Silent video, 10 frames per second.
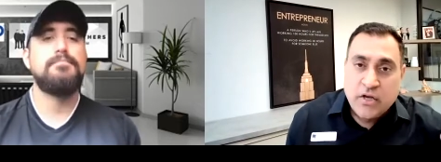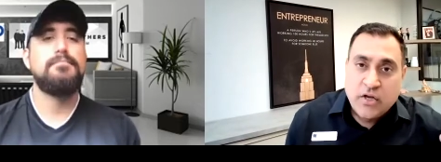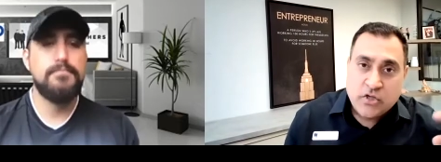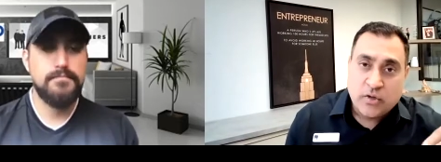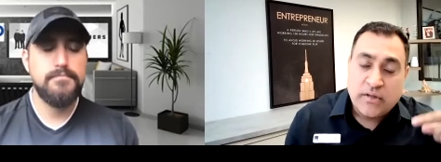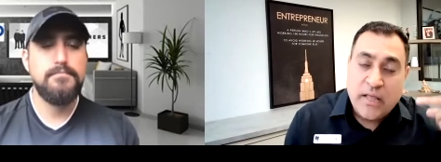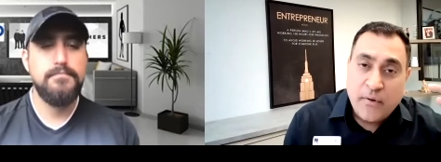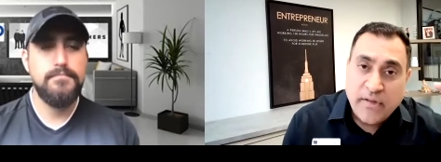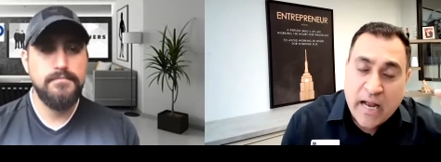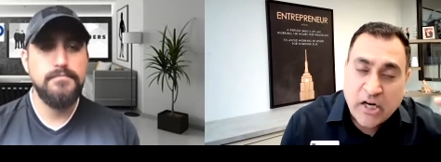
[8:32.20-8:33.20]
Speaker 1: So there
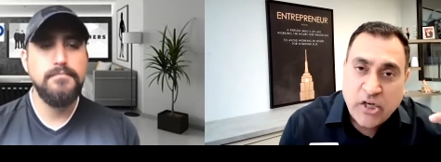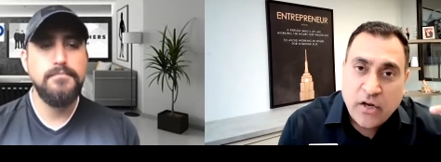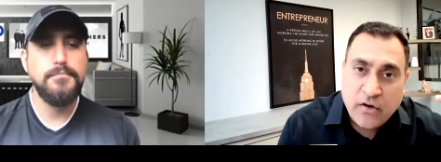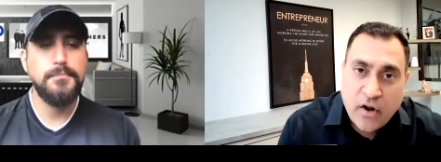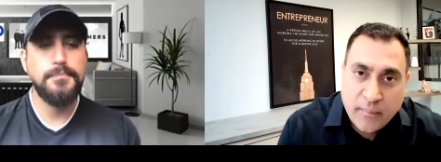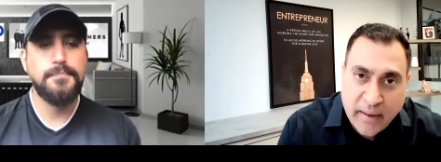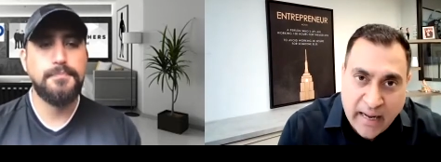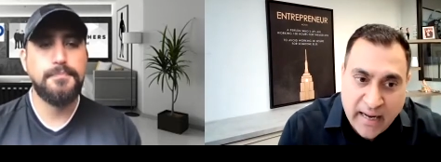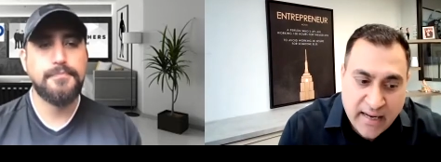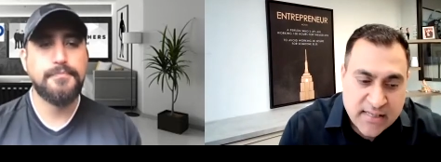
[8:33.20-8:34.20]
was actually a law
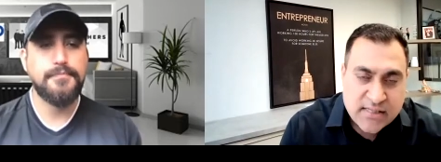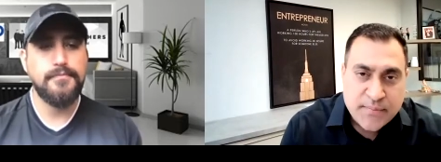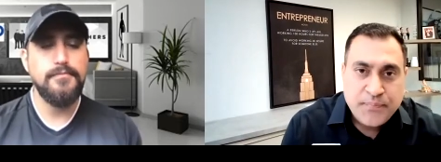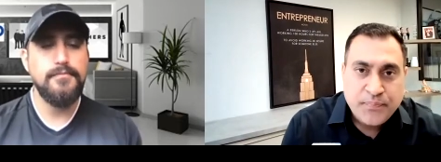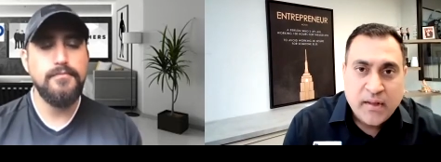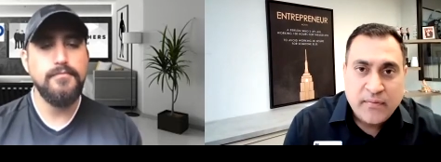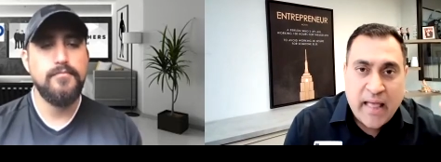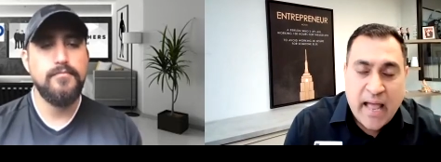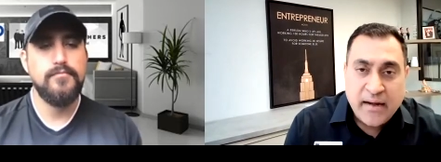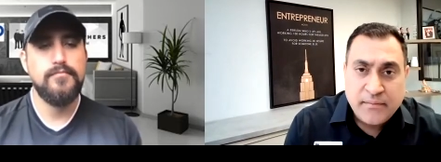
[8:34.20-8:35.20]
passed
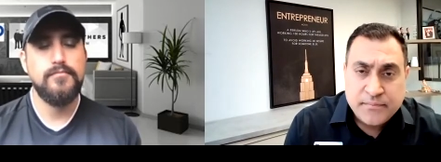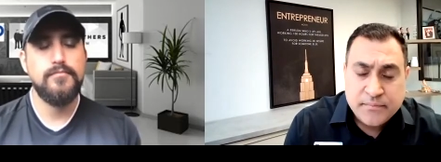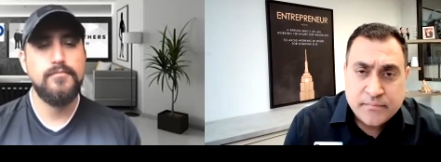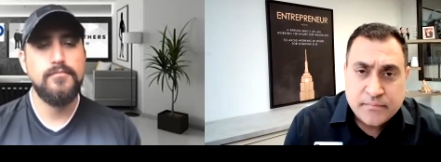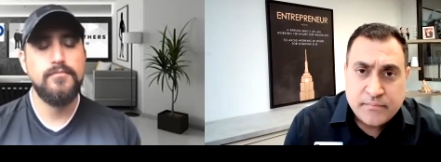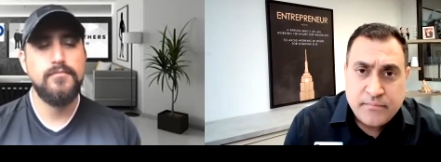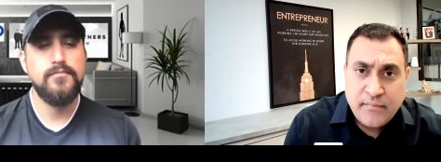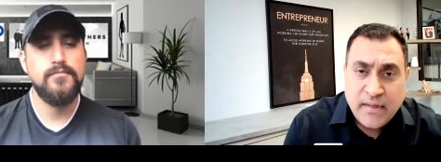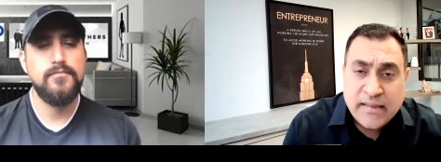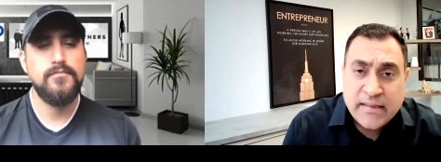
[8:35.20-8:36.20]
that
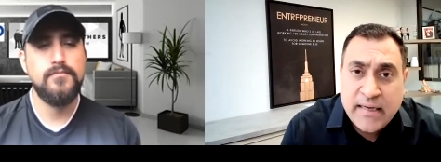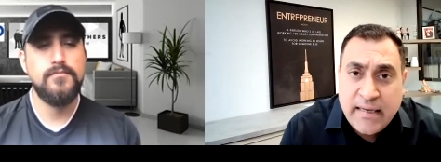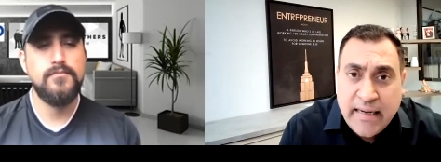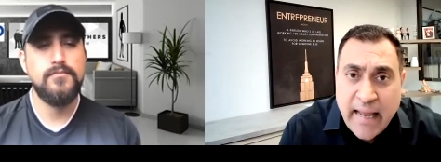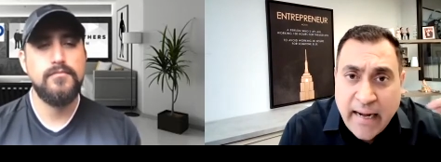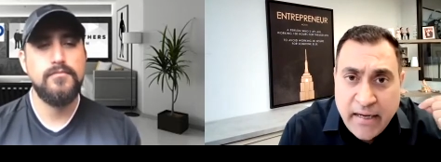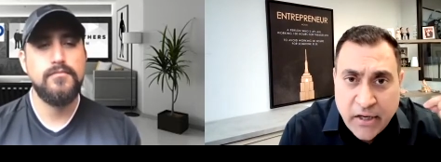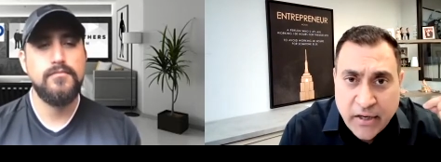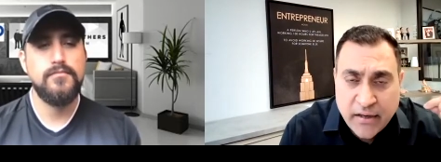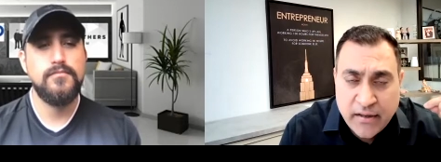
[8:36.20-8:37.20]
the
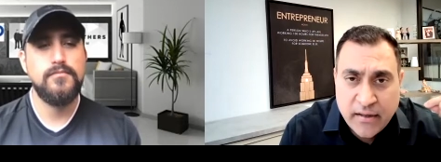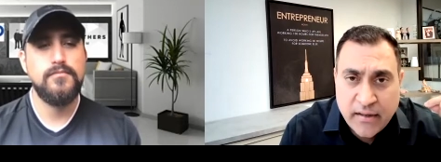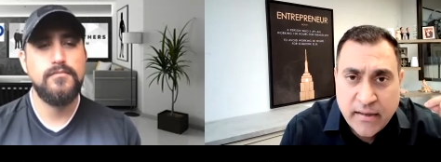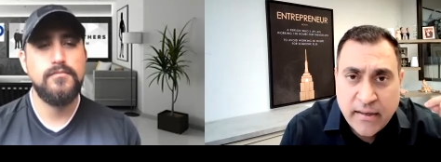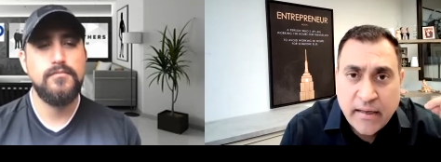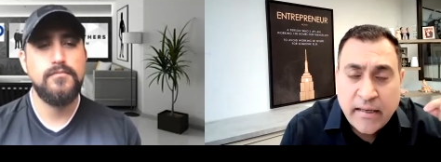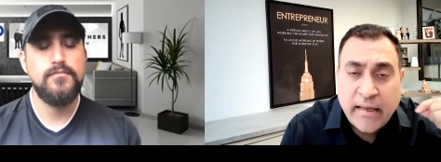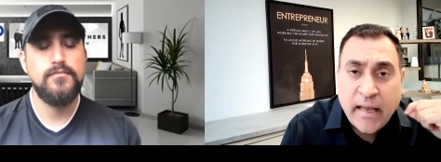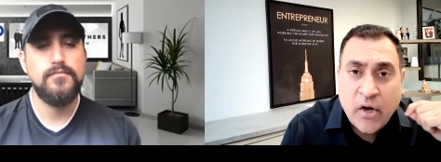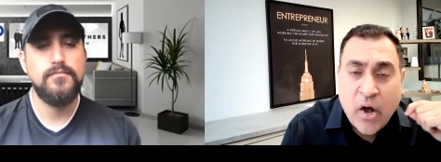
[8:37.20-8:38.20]
lender
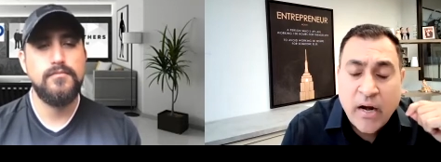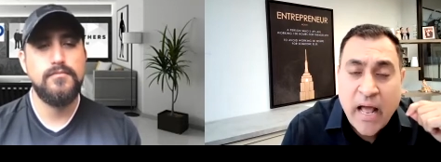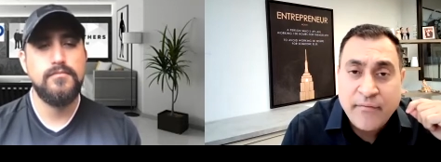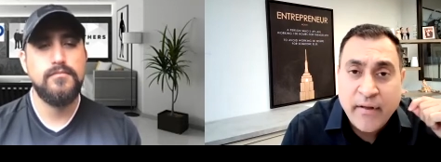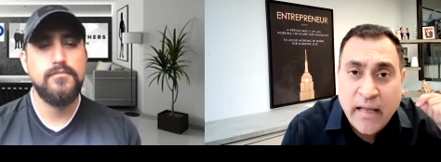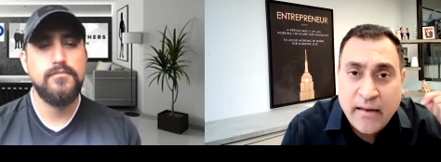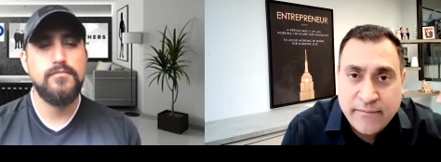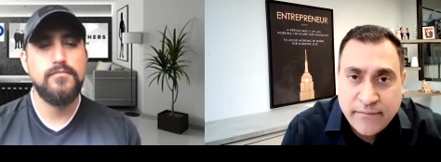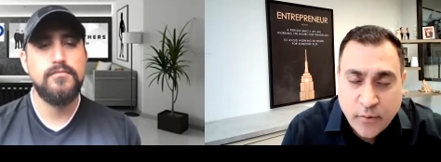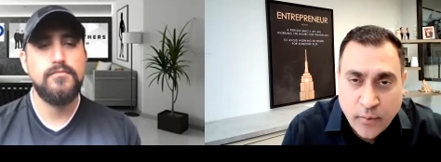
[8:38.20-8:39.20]
cannot have
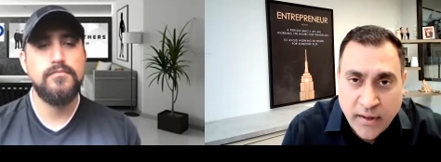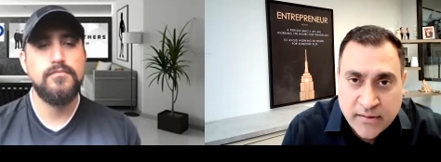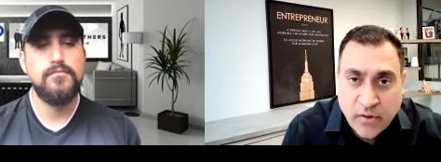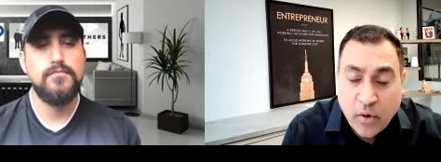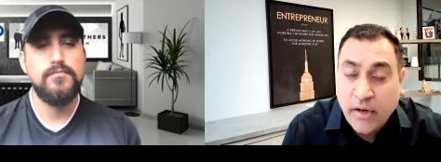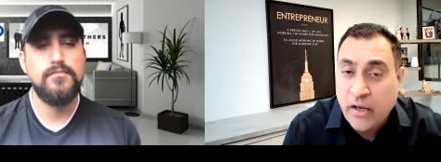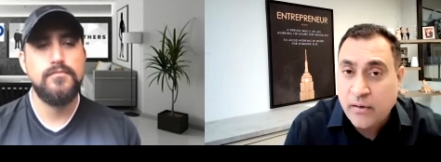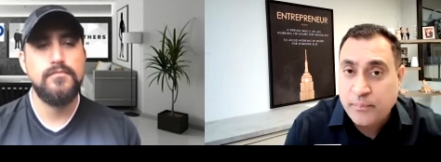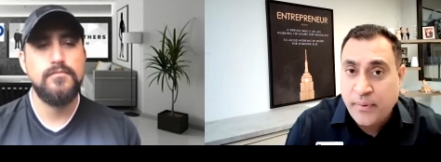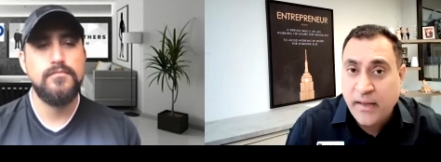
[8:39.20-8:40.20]
influence or
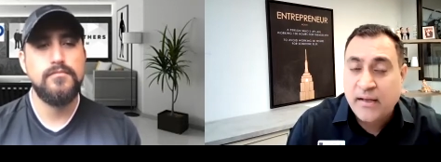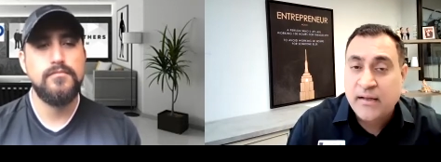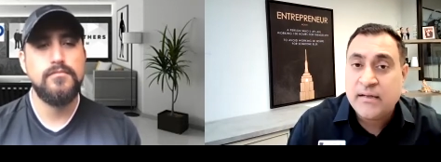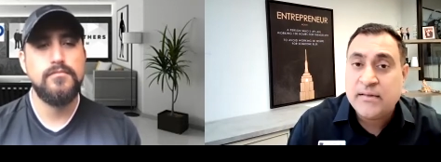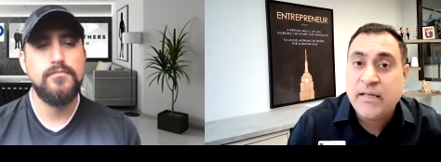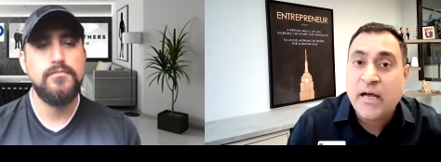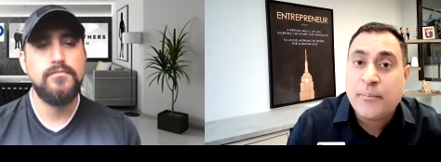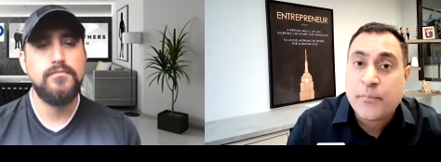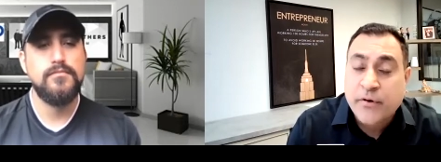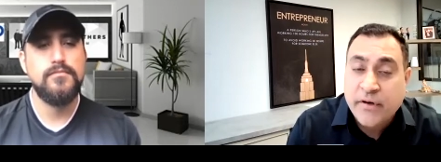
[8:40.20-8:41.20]
cannot pick the
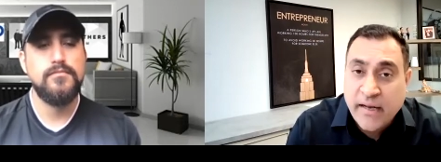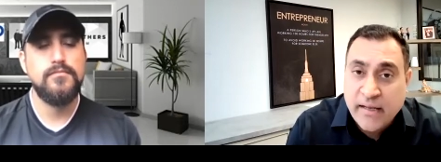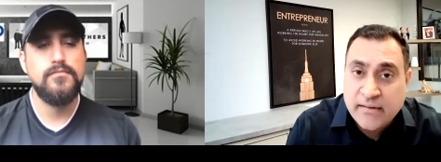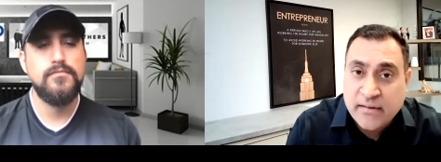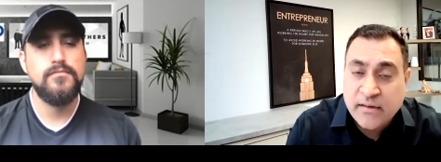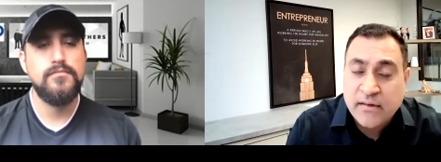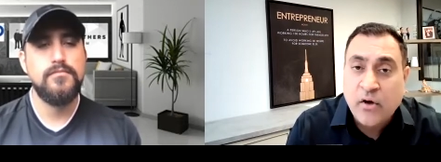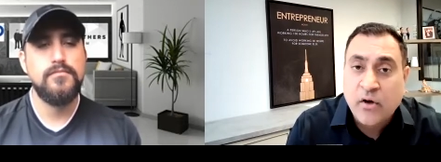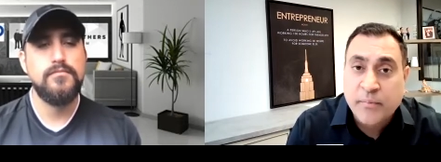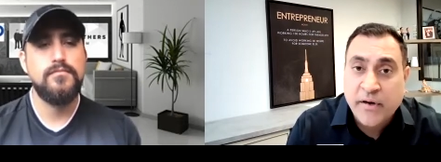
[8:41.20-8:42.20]
appraiser
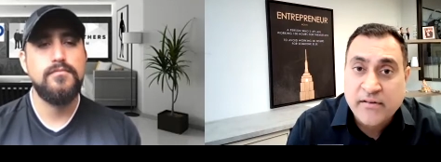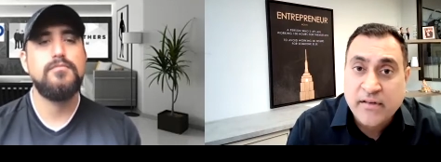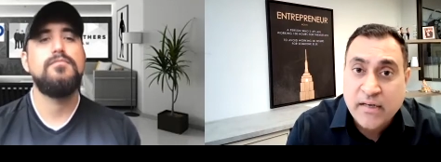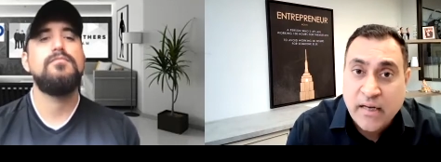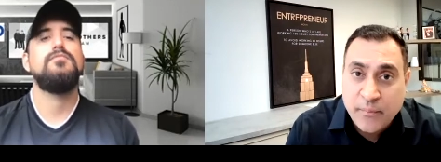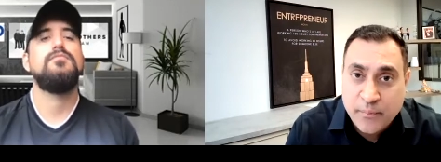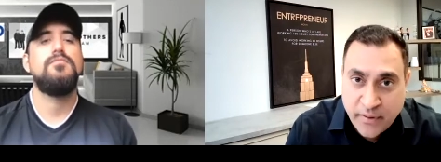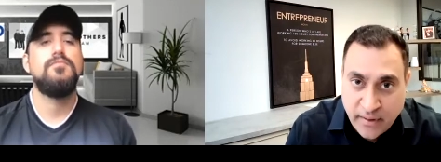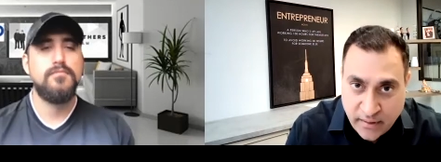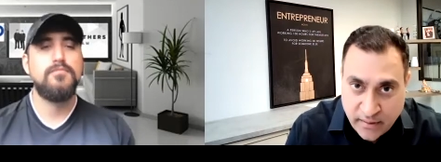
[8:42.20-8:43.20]
or appraisal
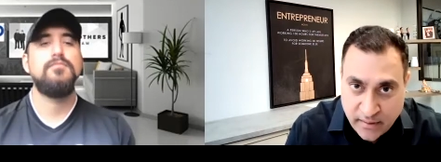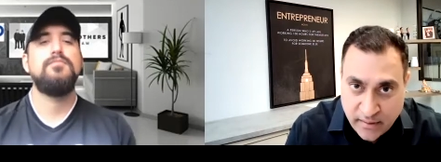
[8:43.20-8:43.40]
company.